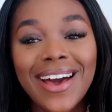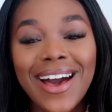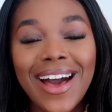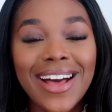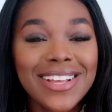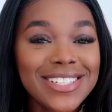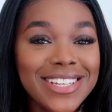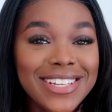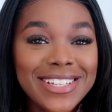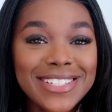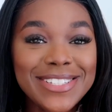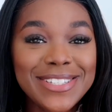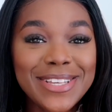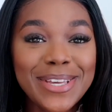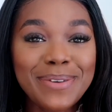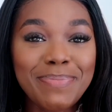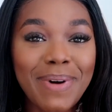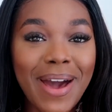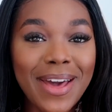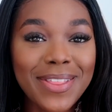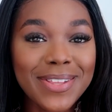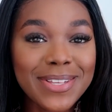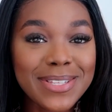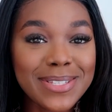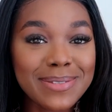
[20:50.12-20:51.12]
as you can see
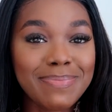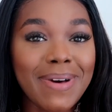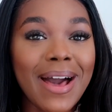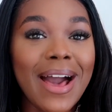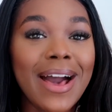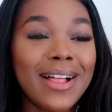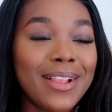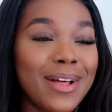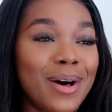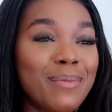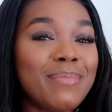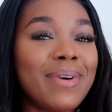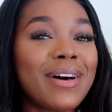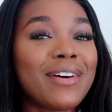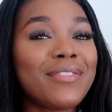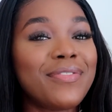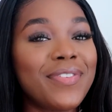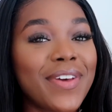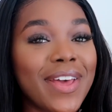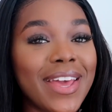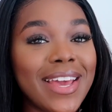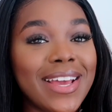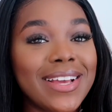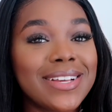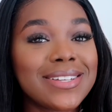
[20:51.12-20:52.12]
by the smile on my
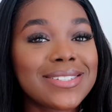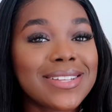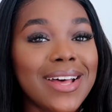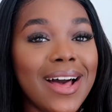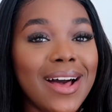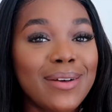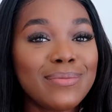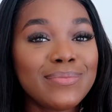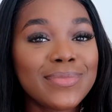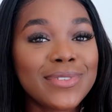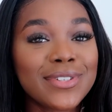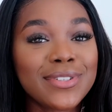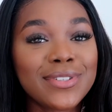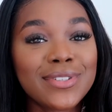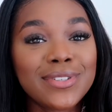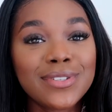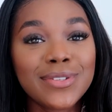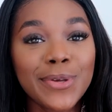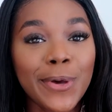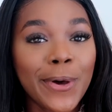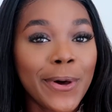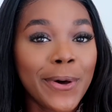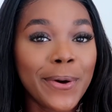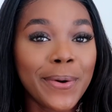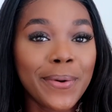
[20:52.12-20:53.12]
face, I'm just
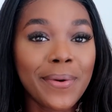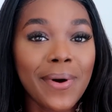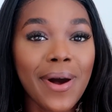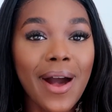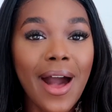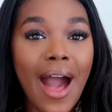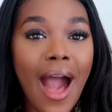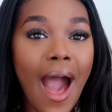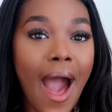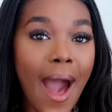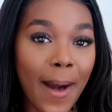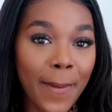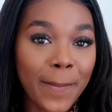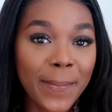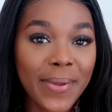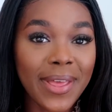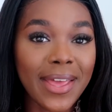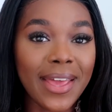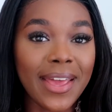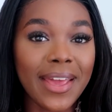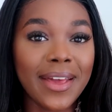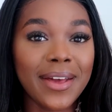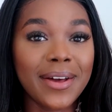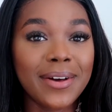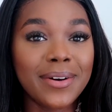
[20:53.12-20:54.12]
so
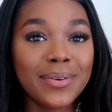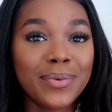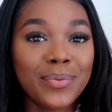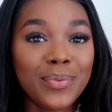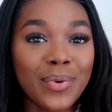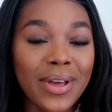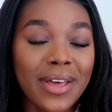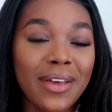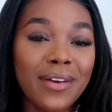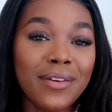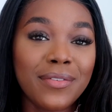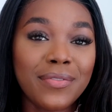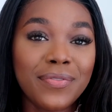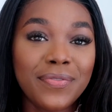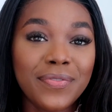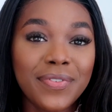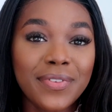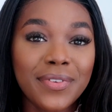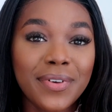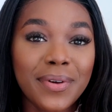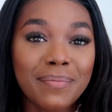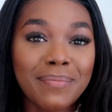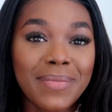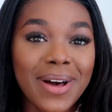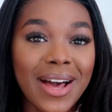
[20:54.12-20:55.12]
happy
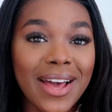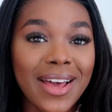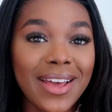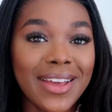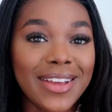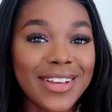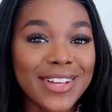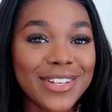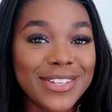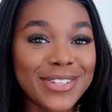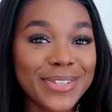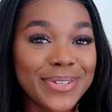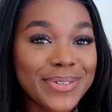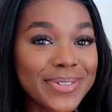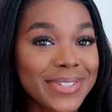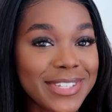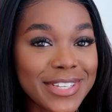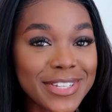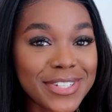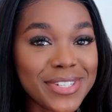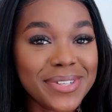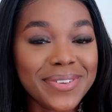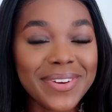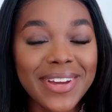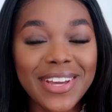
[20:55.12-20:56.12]
with my new
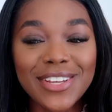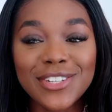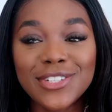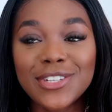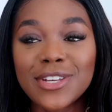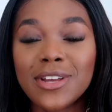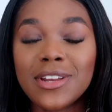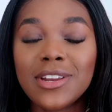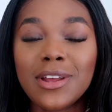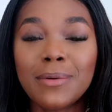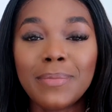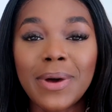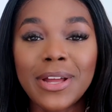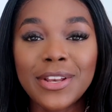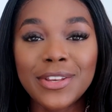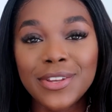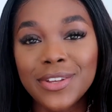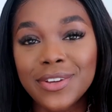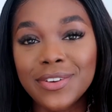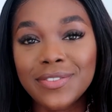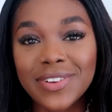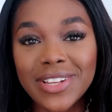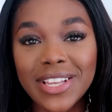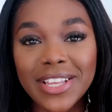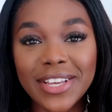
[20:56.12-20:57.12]
situation, my
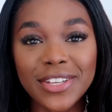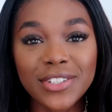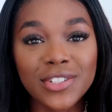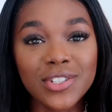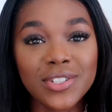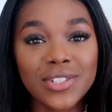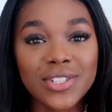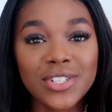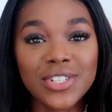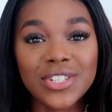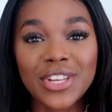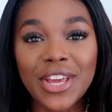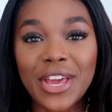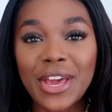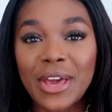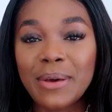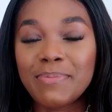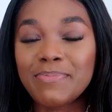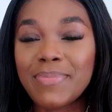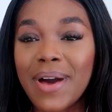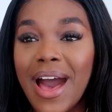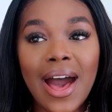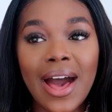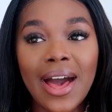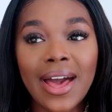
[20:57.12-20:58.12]
new
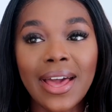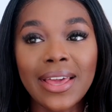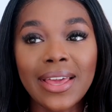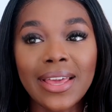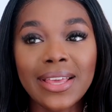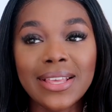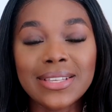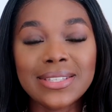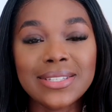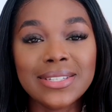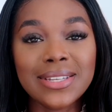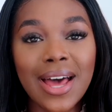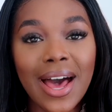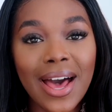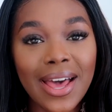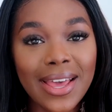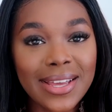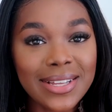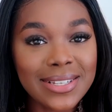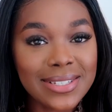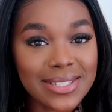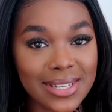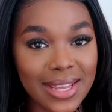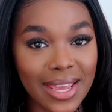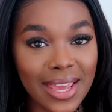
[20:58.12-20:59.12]
relationship. I
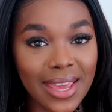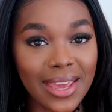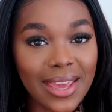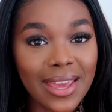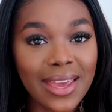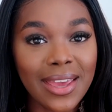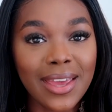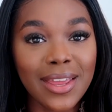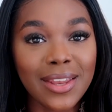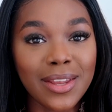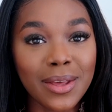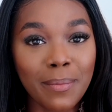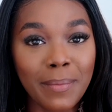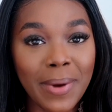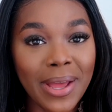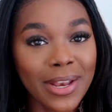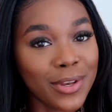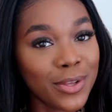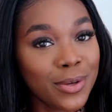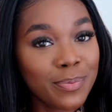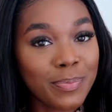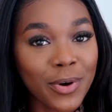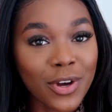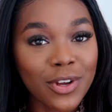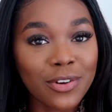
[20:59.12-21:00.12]
started dating my
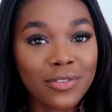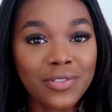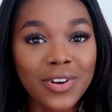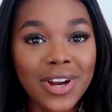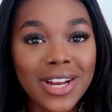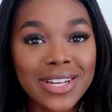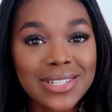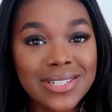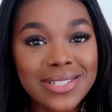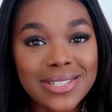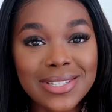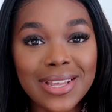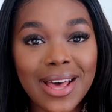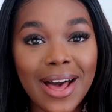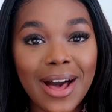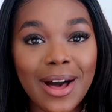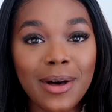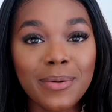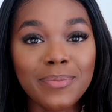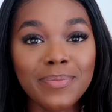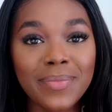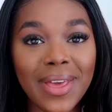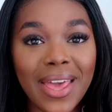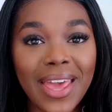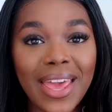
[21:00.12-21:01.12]
new boyfriend,
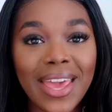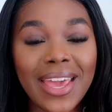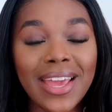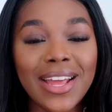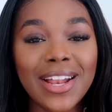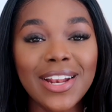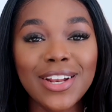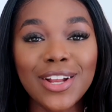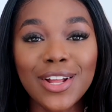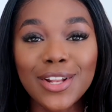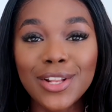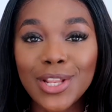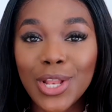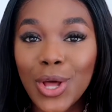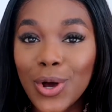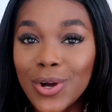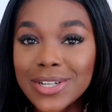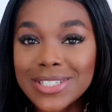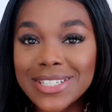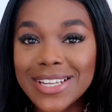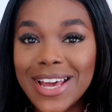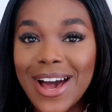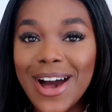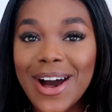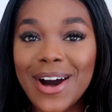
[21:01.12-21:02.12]
Sam, in
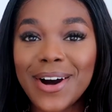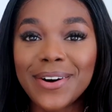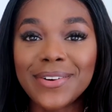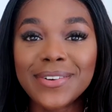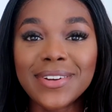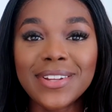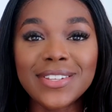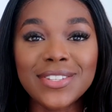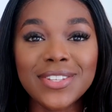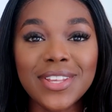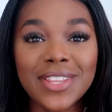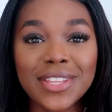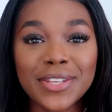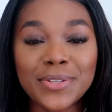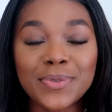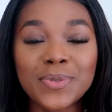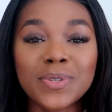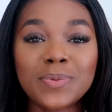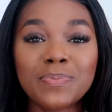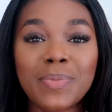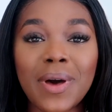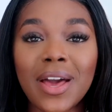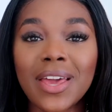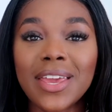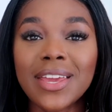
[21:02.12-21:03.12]
lockdown. So this
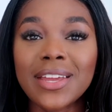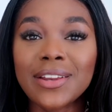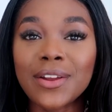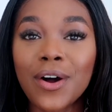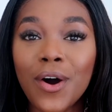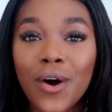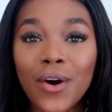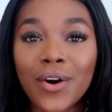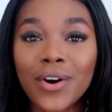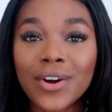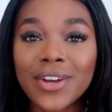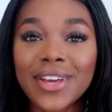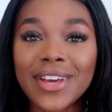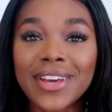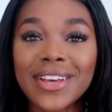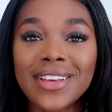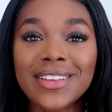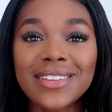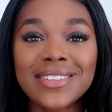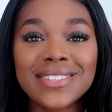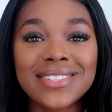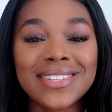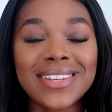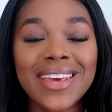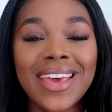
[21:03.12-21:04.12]
was back in
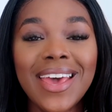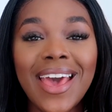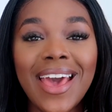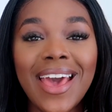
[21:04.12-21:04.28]
August.